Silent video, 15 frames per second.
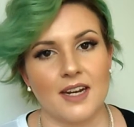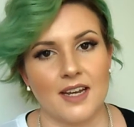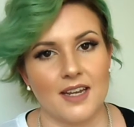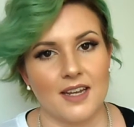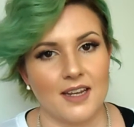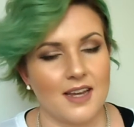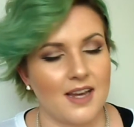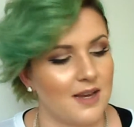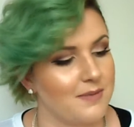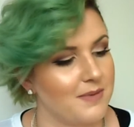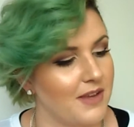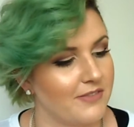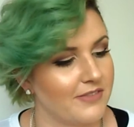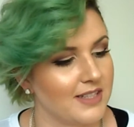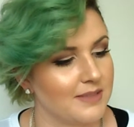that I
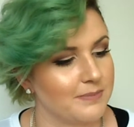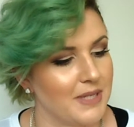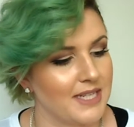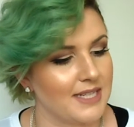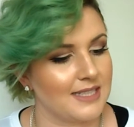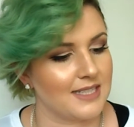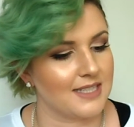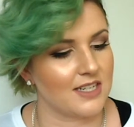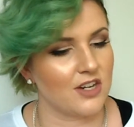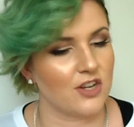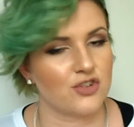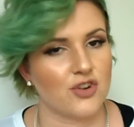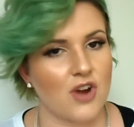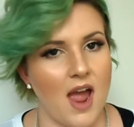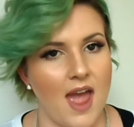have been
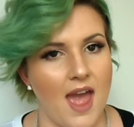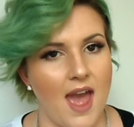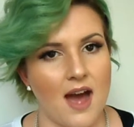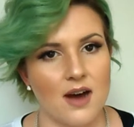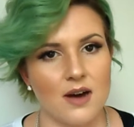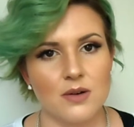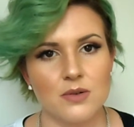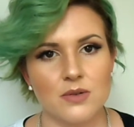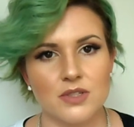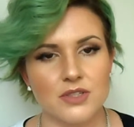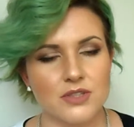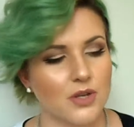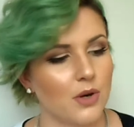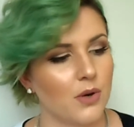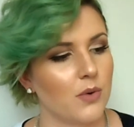collecting to try out,
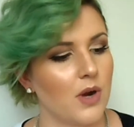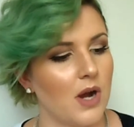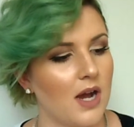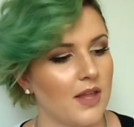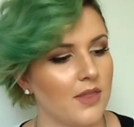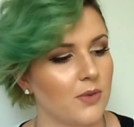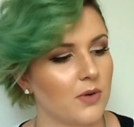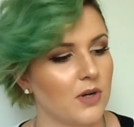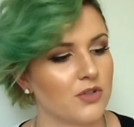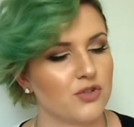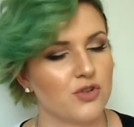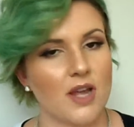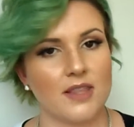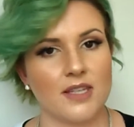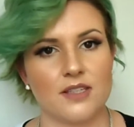so I thought
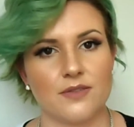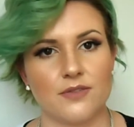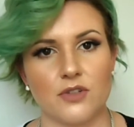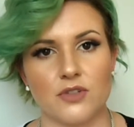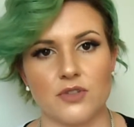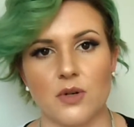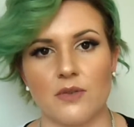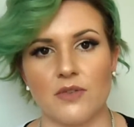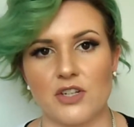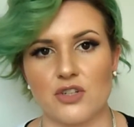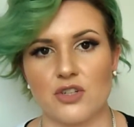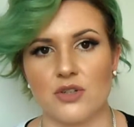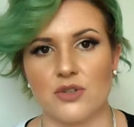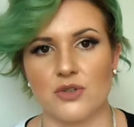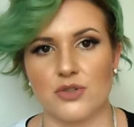I'd try these first. So I've
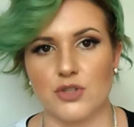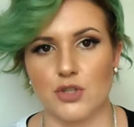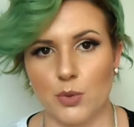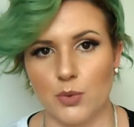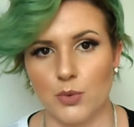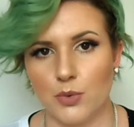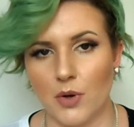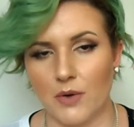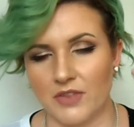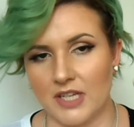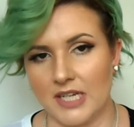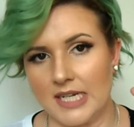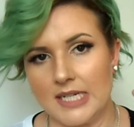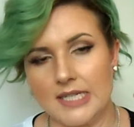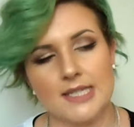actually used 2
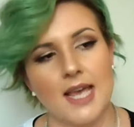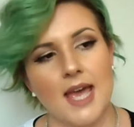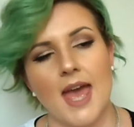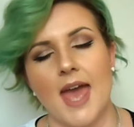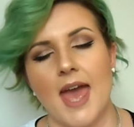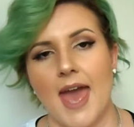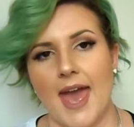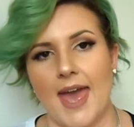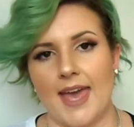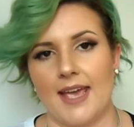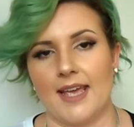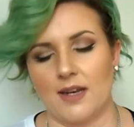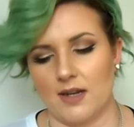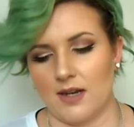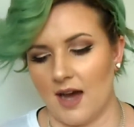of these
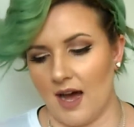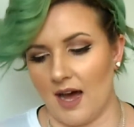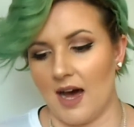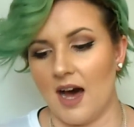and